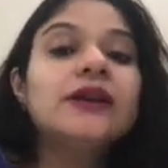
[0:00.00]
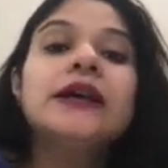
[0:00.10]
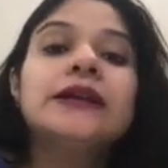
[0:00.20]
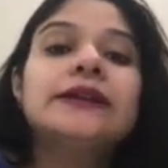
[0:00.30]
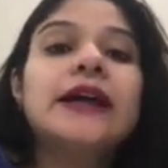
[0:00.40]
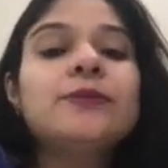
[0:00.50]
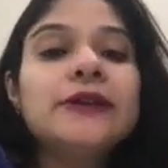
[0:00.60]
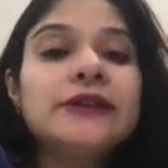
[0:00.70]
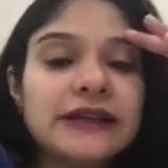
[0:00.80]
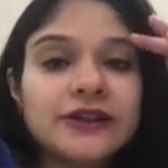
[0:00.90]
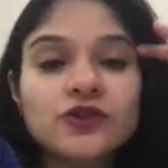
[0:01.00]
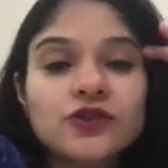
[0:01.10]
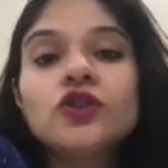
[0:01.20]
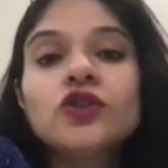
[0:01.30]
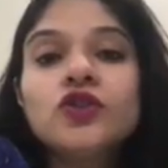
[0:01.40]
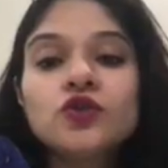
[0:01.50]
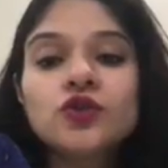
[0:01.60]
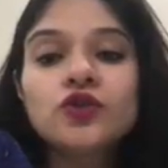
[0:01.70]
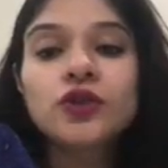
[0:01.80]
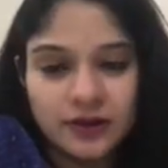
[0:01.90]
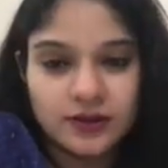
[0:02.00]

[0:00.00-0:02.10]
that means that is your neutral